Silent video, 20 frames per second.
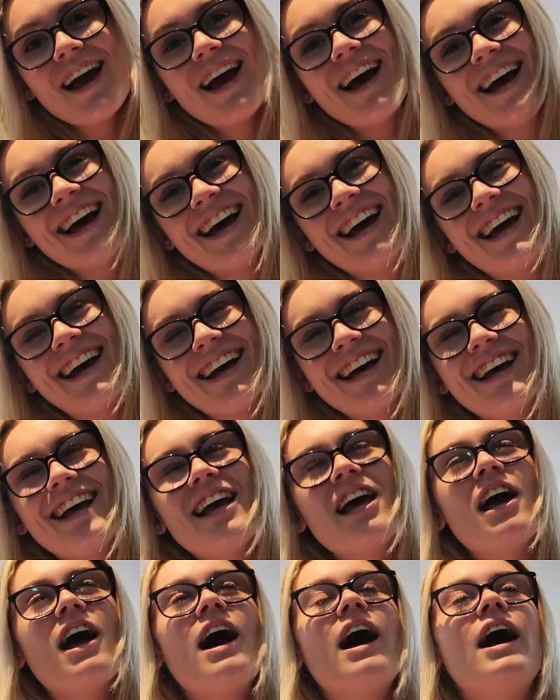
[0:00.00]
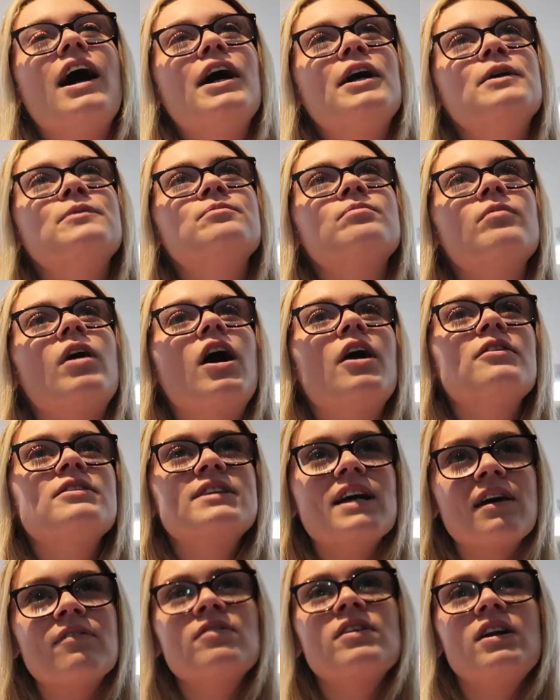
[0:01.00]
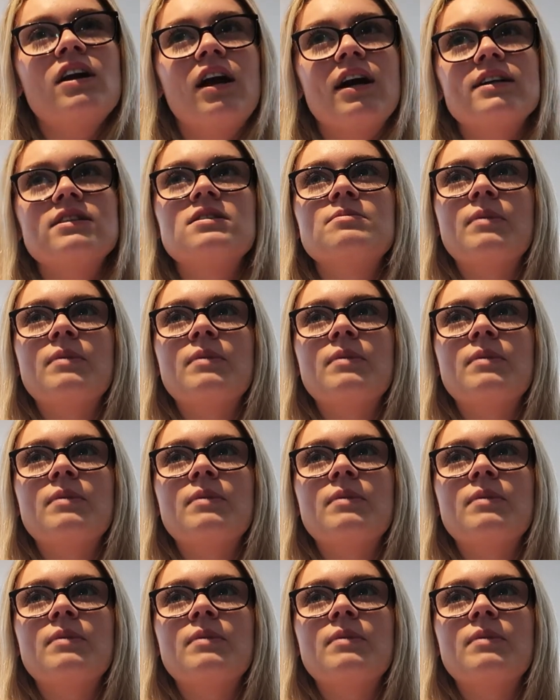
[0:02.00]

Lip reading: I'd definitely like